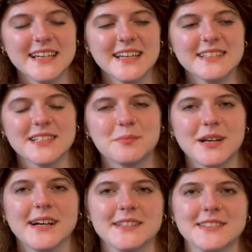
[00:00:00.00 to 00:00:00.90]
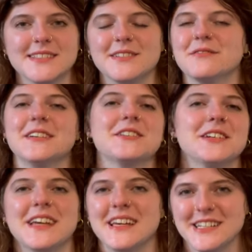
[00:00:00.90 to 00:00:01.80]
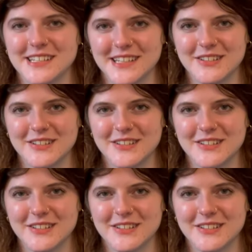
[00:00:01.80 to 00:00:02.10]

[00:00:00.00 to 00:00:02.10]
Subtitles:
I subconsciously recreated it,